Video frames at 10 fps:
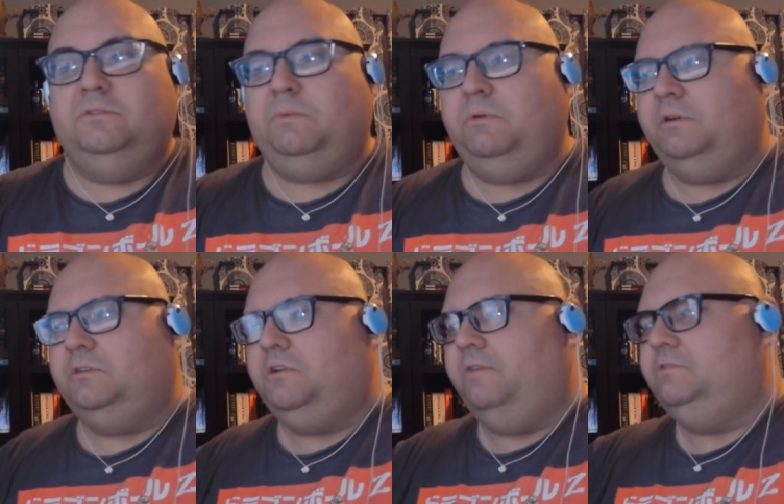So pretty
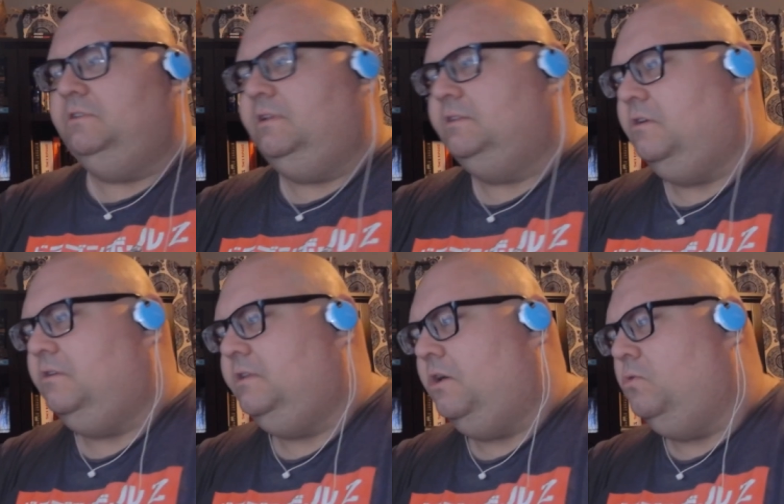much covers it. That's all
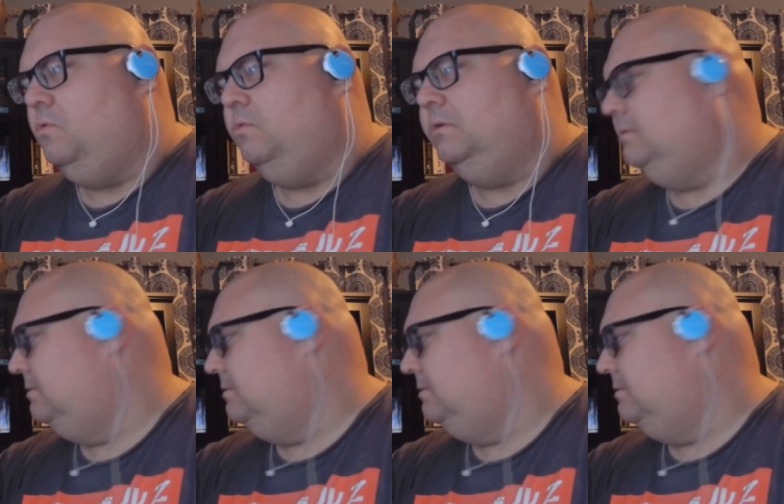the old